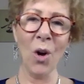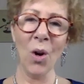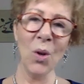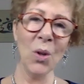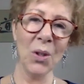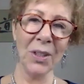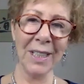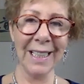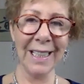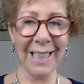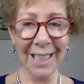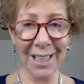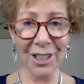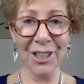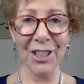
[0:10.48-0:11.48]
whole
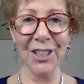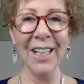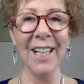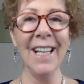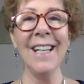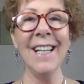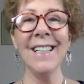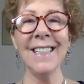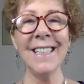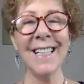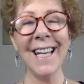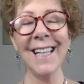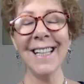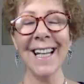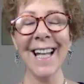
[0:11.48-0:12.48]
year,
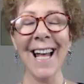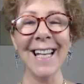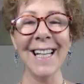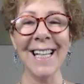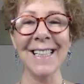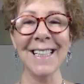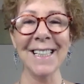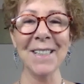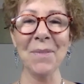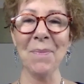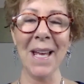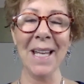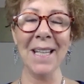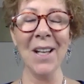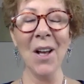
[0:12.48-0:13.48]
day that I get to
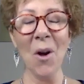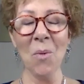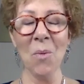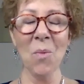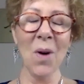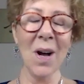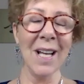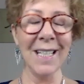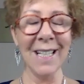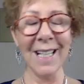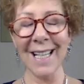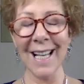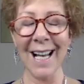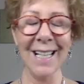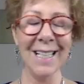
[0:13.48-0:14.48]
spend one
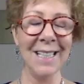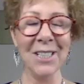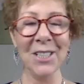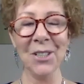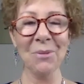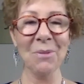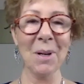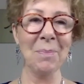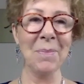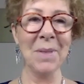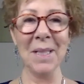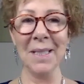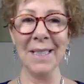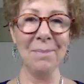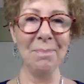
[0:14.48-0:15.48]

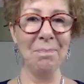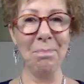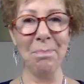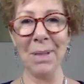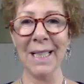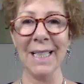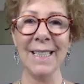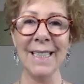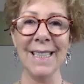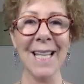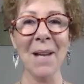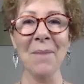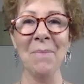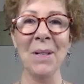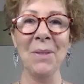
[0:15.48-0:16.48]
uninterrupted big
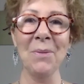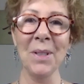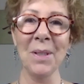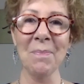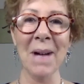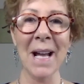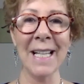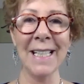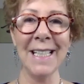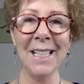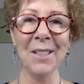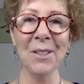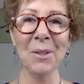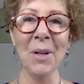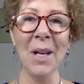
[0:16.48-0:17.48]
segment with my
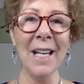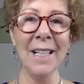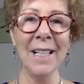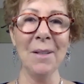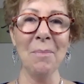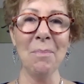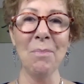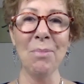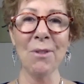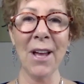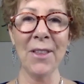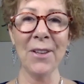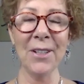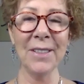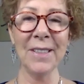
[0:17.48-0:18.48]
dear
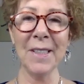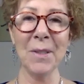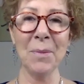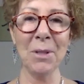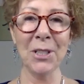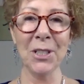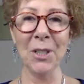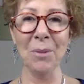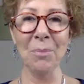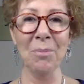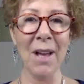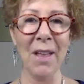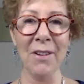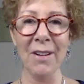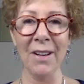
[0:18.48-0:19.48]
brother, spiritual
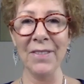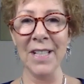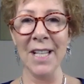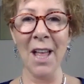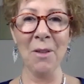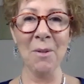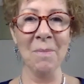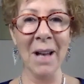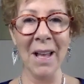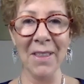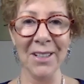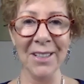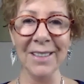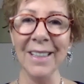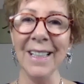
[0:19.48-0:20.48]
brother of another
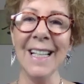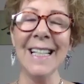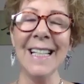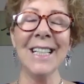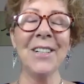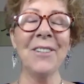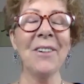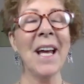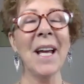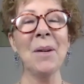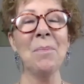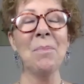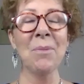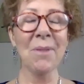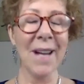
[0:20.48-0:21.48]
mother,
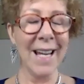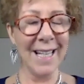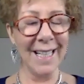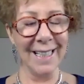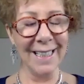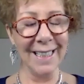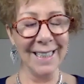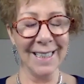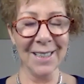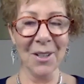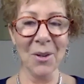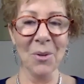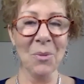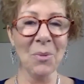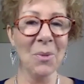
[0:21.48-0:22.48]
Gregg Braden.
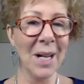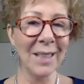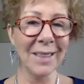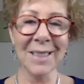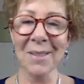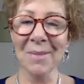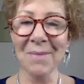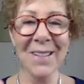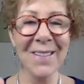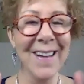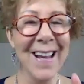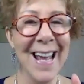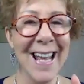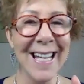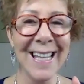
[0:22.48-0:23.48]
So, welcome,
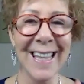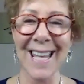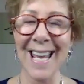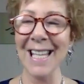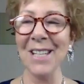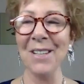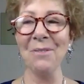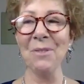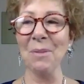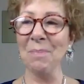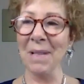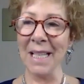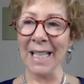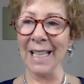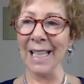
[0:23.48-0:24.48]
Gregg. Thank you for
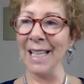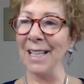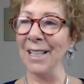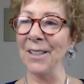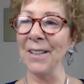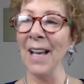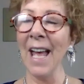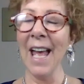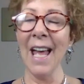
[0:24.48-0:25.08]
being here.